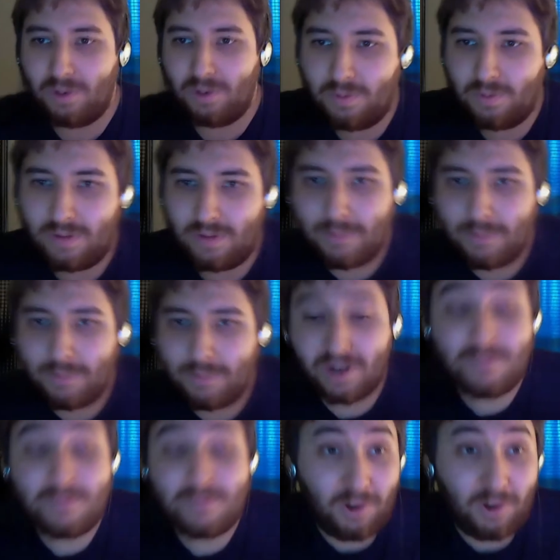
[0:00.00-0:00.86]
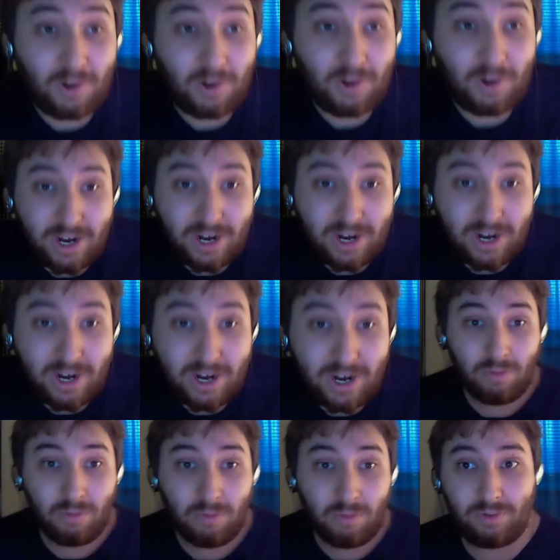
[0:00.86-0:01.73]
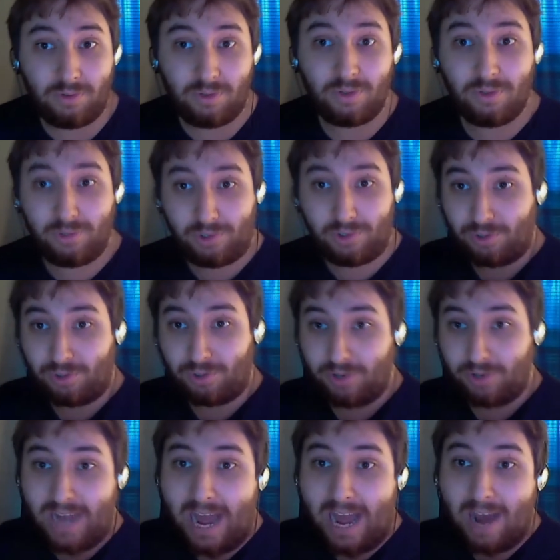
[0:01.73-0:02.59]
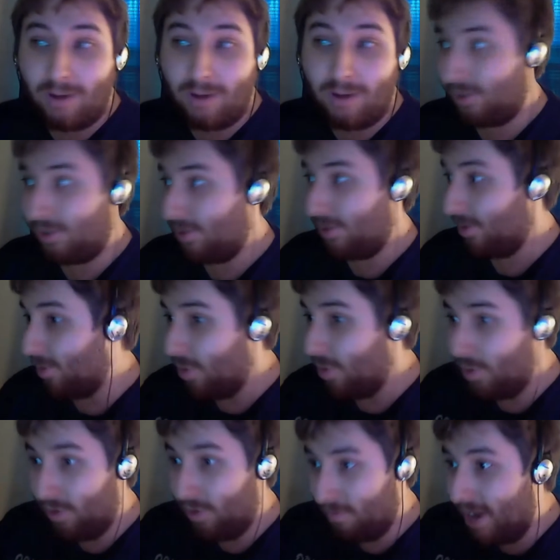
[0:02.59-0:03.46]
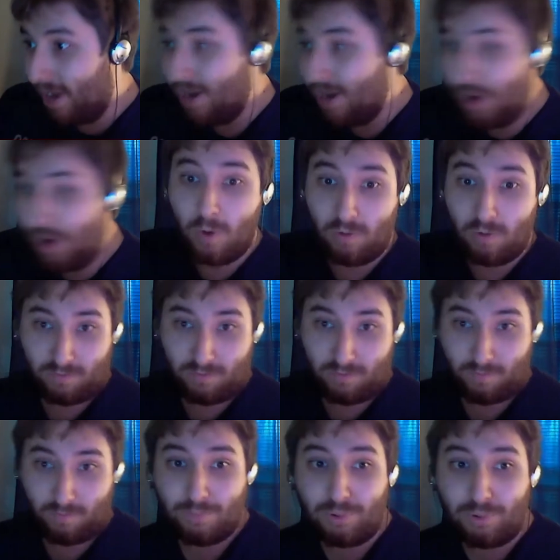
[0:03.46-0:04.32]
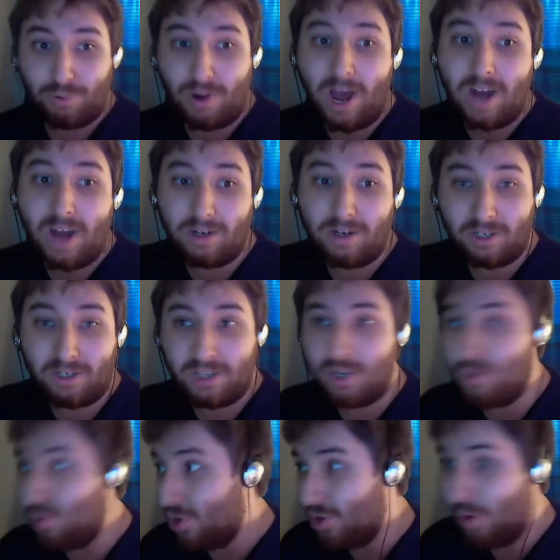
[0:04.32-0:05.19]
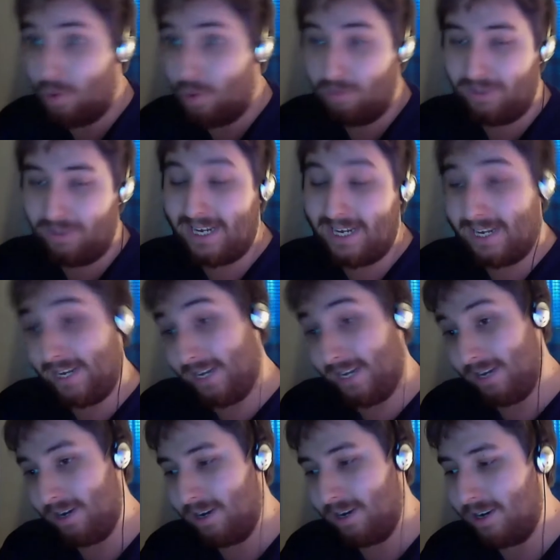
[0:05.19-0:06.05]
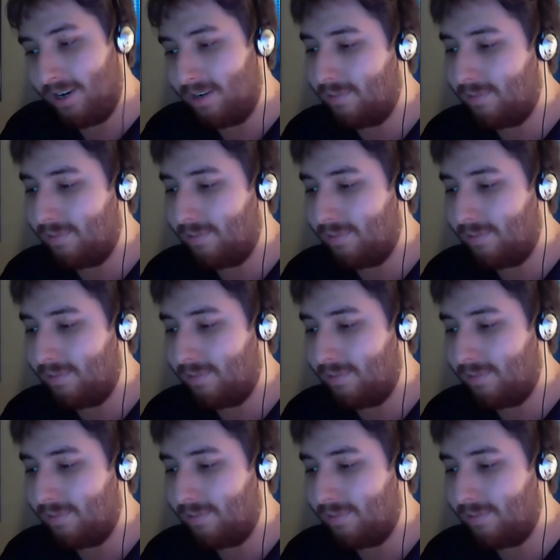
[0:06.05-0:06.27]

I'm gonna build my own treehouse to hold my own products that you can only get here. And I'm like,